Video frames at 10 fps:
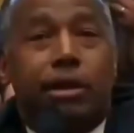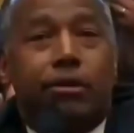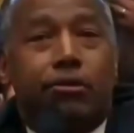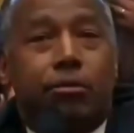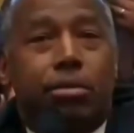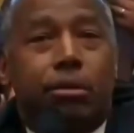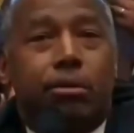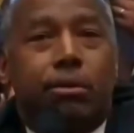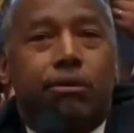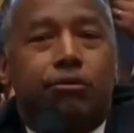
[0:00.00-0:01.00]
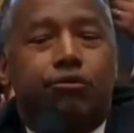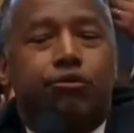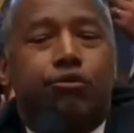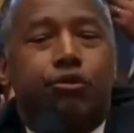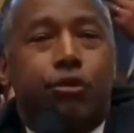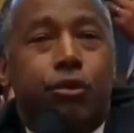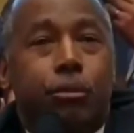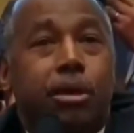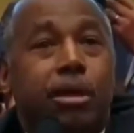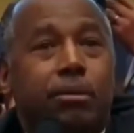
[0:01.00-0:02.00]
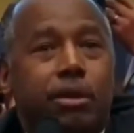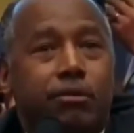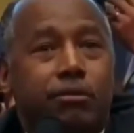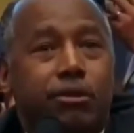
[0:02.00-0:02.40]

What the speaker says: don't think it's appropriate for public